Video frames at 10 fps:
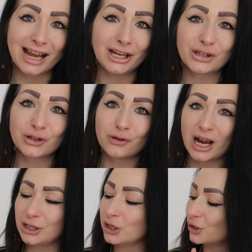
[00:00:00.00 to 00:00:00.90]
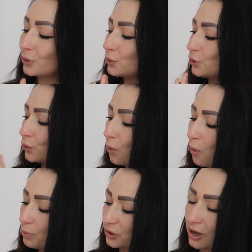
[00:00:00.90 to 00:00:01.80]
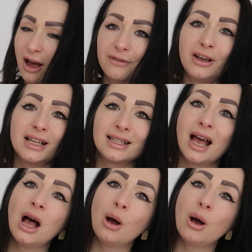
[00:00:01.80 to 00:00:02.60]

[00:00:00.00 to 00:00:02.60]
any scratches on top surface,